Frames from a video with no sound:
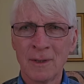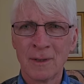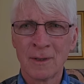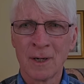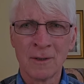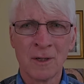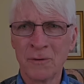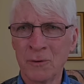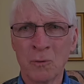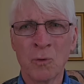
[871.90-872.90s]
God loved
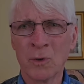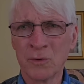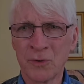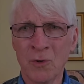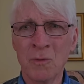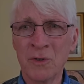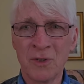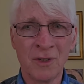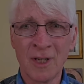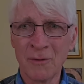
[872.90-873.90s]
the world so much
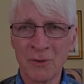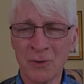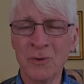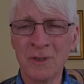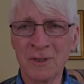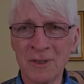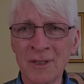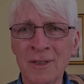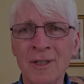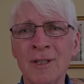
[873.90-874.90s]
he gave his only
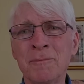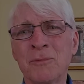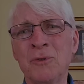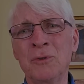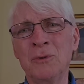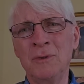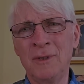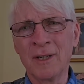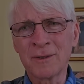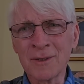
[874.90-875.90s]
son up to
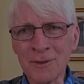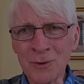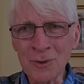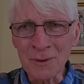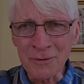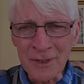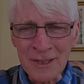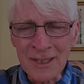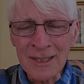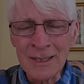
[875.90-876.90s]
death and
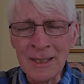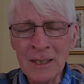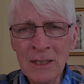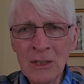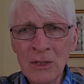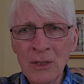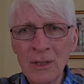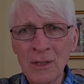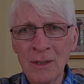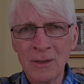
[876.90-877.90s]
crucifixion.
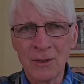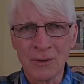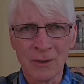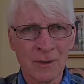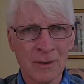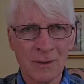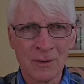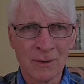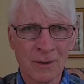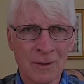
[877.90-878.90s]
There's
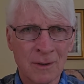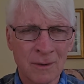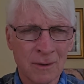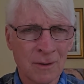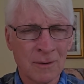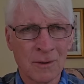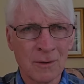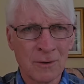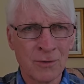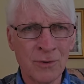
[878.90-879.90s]
a
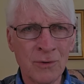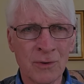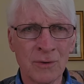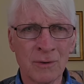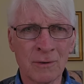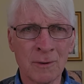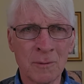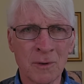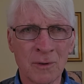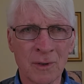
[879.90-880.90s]
truth in the
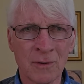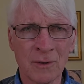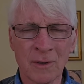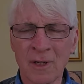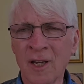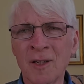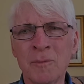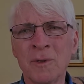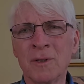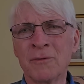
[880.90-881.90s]
scripture that says there can't
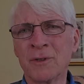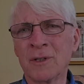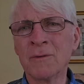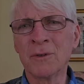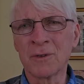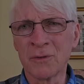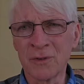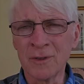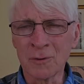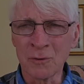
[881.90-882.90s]
be the forgiveness of
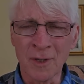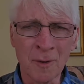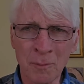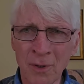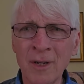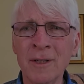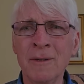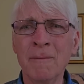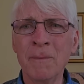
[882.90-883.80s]
sins without blood.